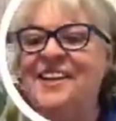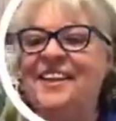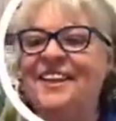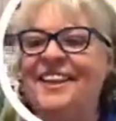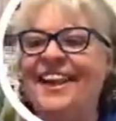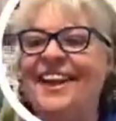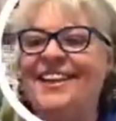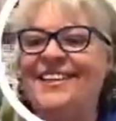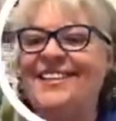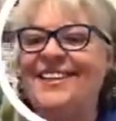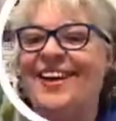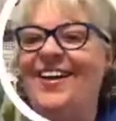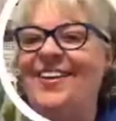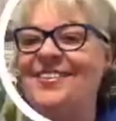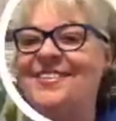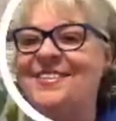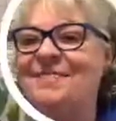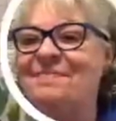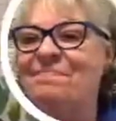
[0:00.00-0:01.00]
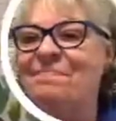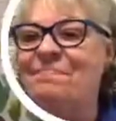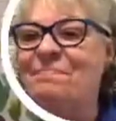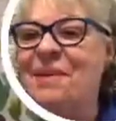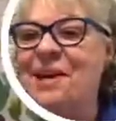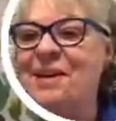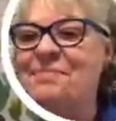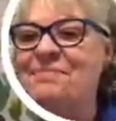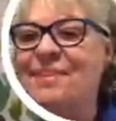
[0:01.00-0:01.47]
That's awesome.
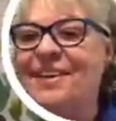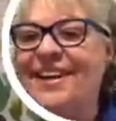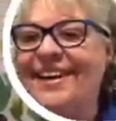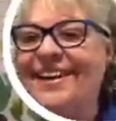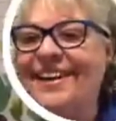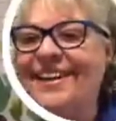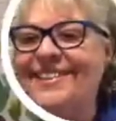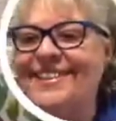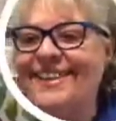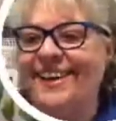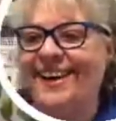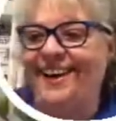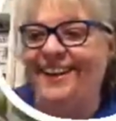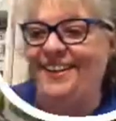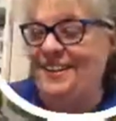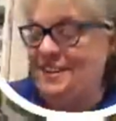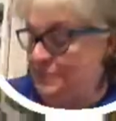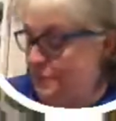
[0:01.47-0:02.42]
Man, Penny's got to get...